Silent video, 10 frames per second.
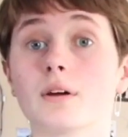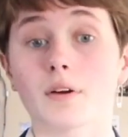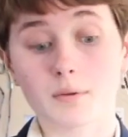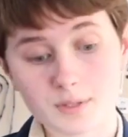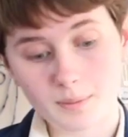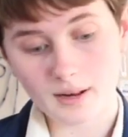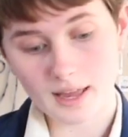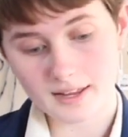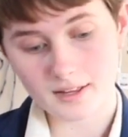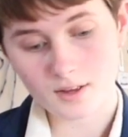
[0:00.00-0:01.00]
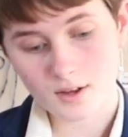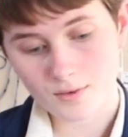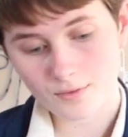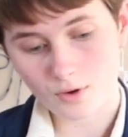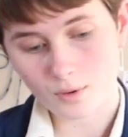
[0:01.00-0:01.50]
if I was to play it
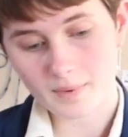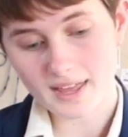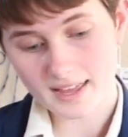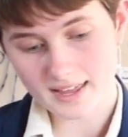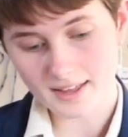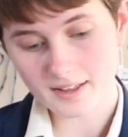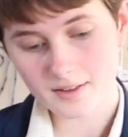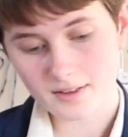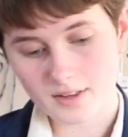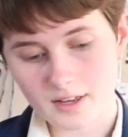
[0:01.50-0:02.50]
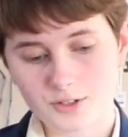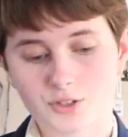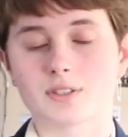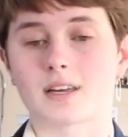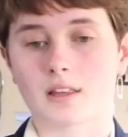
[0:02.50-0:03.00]
from here, it
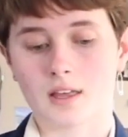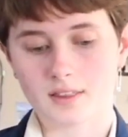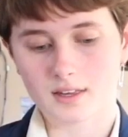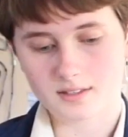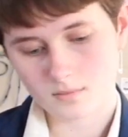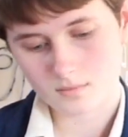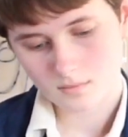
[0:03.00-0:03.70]
should sound like this.